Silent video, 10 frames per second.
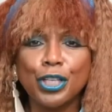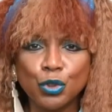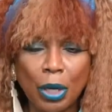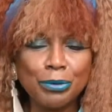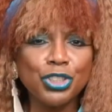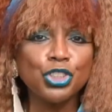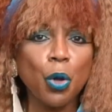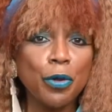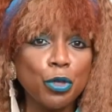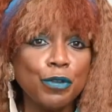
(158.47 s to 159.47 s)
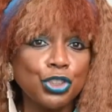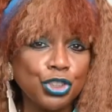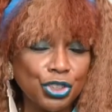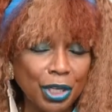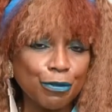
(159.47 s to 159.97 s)
So I'm just showing you the
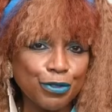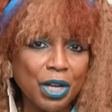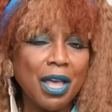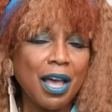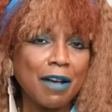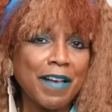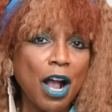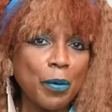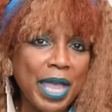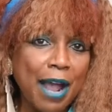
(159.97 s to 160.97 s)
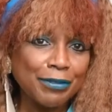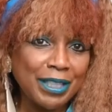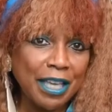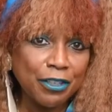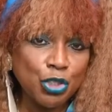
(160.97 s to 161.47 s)
shift of how we have to
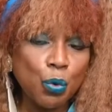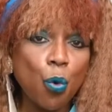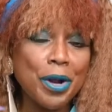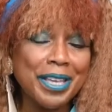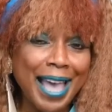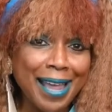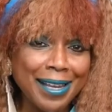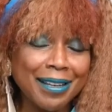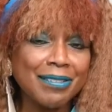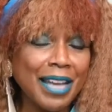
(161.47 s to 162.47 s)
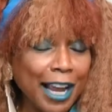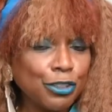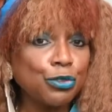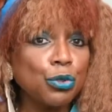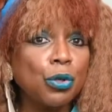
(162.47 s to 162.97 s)
get into organic,
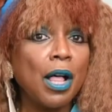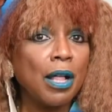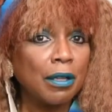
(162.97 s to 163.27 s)
natural